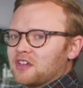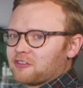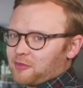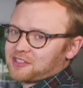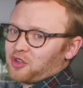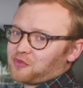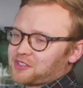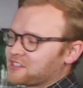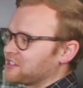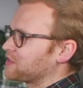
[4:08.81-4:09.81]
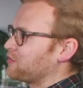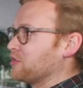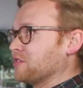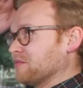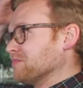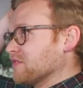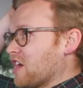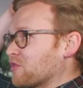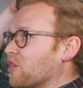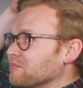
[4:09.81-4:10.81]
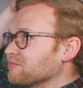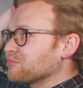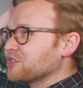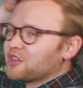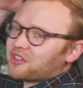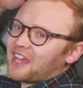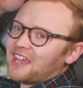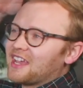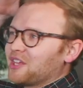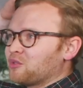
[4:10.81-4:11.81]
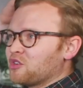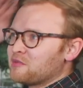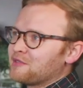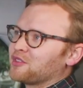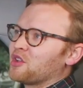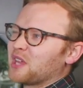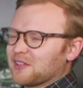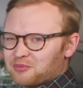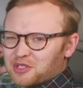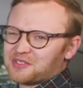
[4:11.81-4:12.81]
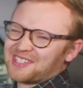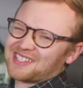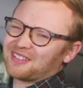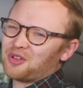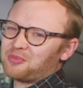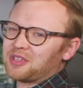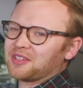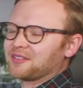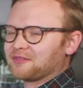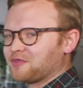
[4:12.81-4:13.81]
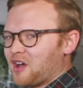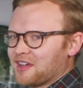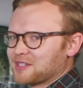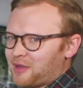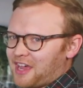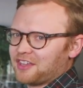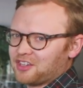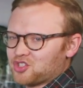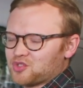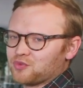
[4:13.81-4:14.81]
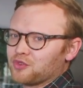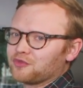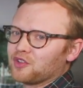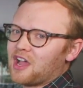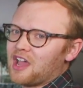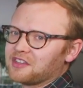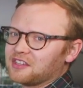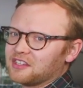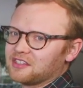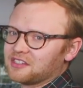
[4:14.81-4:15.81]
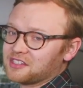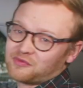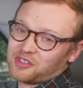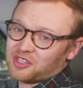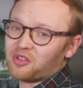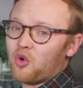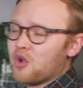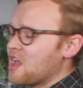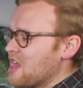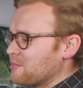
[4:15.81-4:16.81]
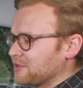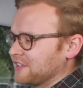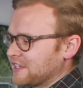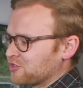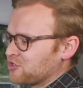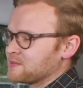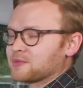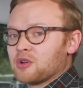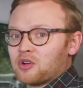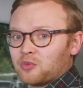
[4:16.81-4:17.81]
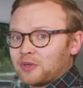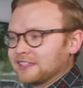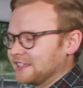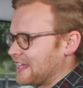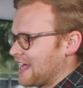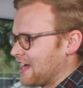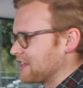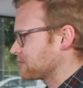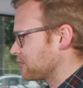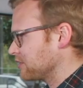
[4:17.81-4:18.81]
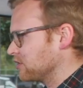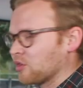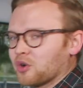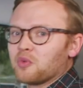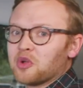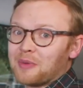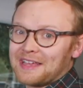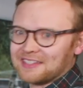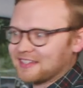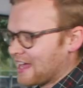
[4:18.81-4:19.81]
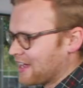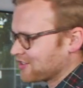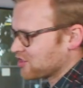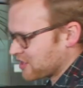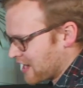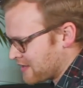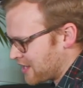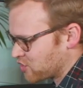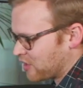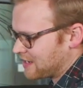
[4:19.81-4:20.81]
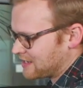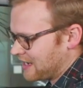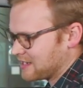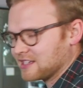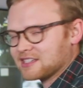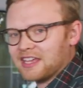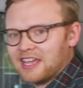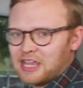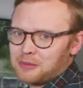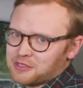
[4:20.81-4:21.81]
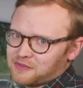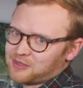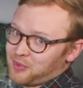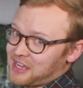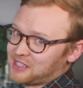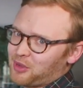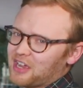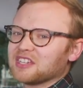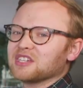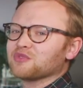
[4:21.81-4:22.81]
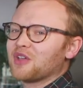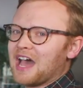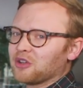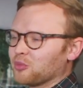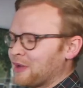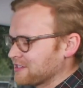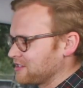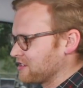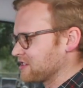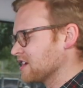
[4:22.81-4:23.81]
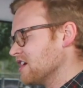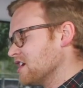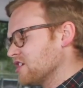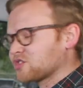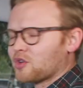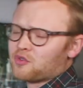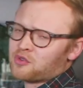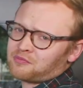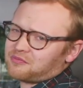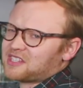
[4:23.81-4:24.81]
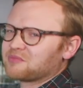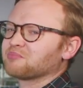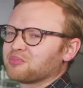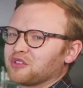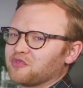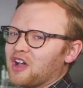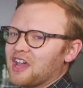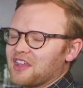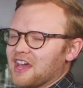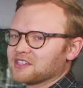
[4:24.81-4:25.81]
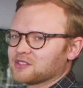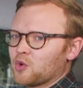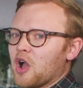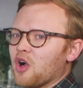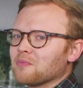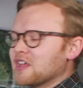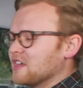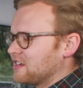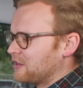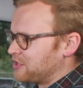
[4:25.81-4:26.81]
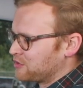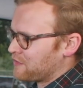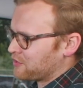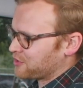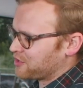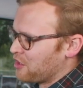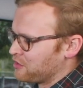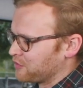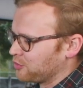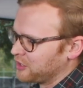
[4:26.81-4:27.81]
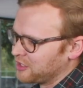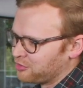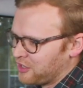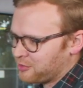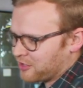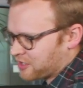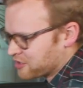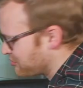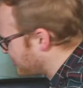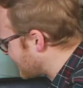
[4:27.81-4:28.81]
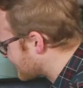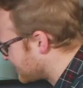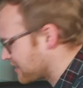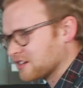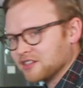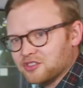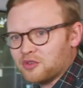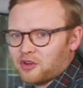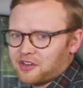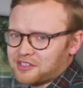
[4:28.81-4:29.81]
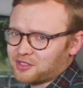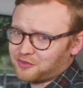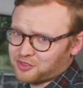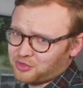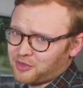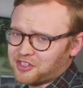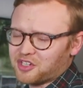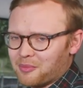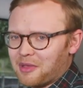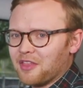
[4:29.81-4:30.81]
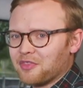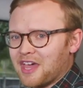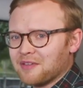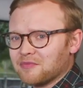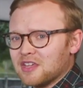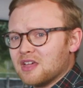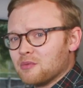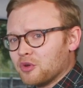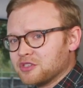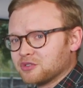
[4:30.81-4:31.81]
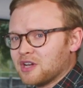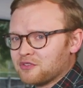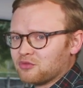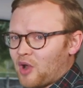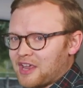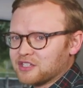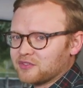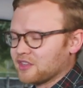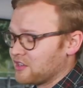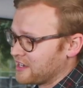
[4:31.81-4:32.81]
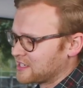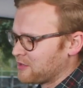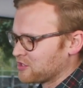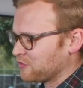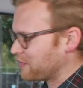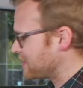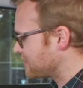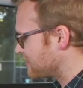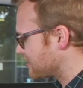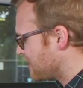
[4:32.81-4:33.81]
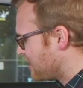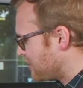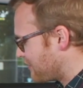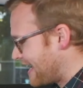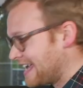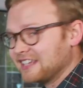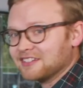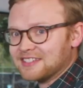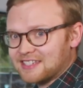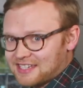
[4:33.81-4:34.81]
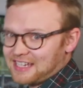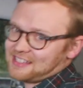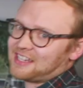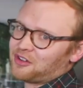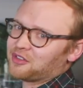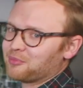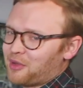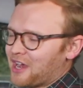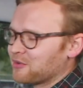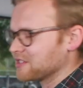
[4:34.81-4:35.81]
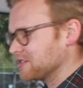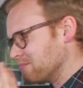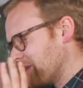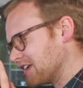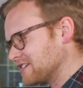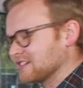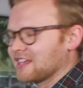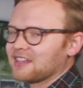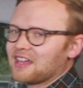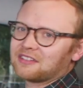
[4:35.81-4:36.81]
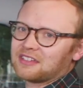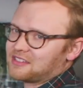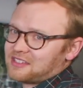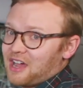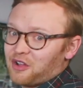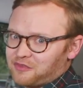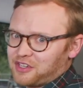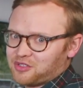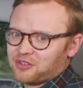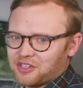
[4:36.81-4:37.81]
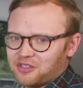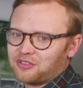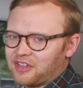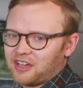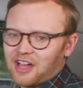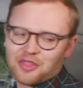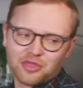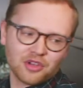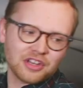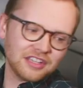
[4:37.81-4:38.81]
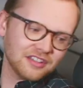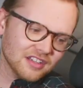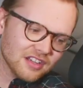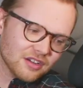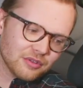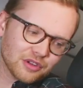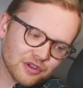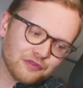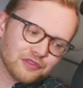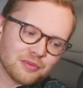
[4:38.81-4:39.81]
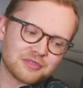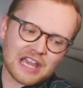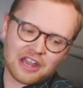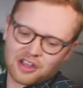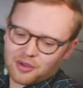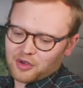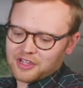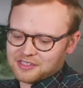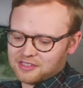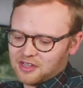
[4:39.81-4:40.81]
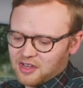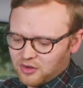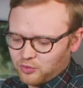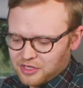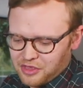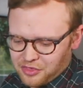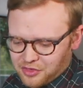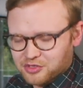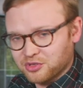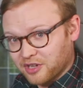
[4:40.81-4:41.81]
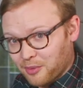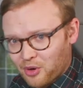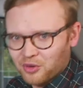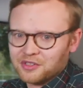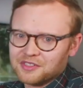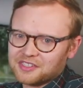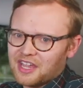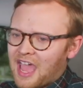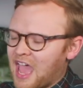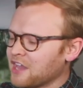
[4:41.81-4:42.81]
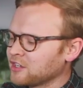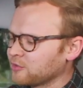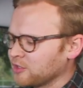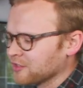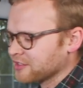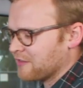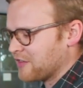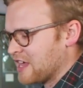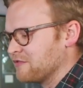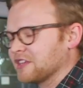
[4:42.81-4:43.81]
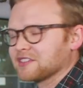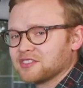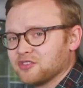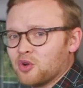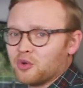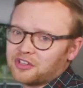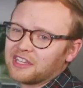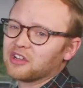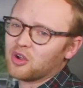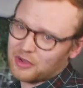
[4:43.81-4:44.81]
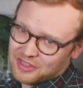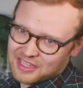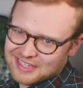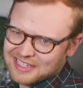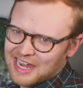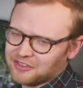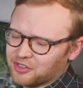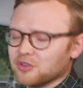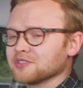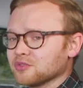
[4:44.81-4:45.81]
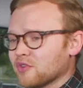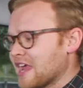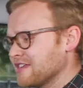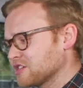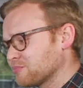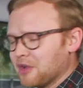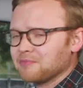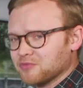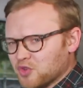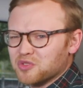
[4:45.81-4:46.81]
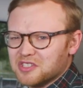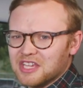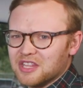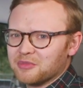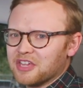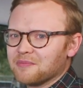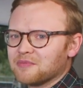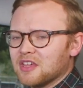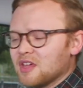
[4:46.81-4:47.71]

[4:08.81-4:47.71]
For myself, it's six foot. I've got pretty okay headroom, even though we have a bit of a sloping, fastback-ish roofline in this vehicle, but legroom's where it really counts. We've got a longer wheelbase than the hatch, and that translates into heaps of space back here for adult passengers. Tow room is pretty fine as well. And we do have the return of the weird pre-production plastic. Don't worry yourself too much about that. We do have a range of other nice special features. We have heated seats here in the back, which is amazing that that is now a feature in a Hyundai i thirty. We've got a flip down armrest with two cup holders, and we also have air vents. No word yet on whether they're standard across the range, but good to see them here.